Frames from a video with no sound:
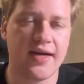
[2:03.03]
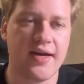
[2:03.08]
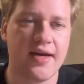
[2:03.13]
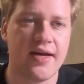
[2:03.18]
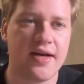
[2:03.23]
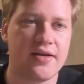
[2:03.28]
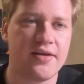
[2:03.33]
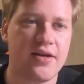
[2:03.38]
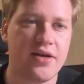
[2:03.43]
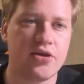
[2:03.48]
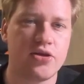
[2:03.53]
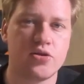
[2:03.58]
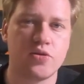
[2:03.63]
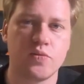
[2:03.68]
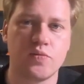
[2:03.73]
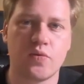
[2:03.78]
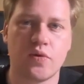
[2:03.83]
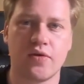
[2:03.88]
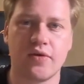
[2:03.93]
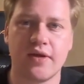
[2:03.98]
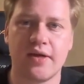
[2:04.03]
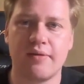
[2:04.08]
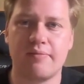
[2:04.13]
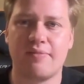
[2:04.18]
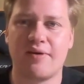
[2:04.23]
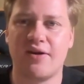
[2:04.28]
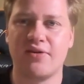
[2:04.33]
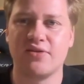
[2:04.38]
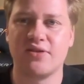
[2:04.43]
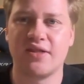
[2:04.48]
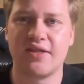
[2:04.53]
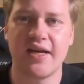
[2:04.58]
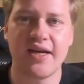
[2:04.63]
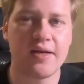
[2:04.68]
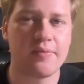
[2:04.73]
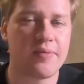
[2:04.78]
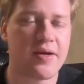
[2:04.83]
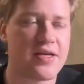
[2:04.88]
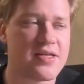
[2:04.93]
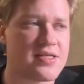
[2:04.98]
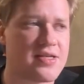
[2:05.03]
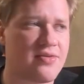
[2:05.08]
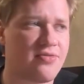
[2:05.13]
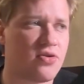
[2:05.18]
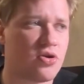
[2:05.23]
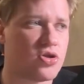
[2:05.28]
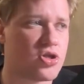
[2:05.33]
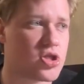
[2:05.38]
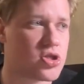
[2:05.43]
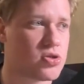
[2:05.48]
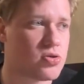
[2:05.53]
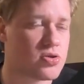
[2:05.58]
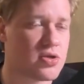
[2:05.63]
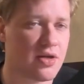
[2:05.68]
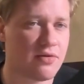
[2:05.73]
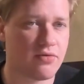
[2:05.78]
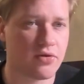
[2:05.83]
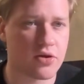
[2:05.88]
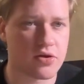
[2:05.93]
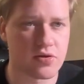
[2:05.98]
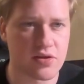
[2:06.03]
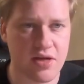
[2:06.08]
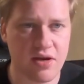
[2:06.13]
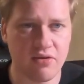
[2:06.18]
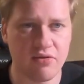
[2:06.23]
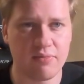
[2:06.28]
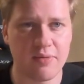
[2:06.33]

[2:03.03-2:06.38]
need to worry about the database if you're just using for yourself,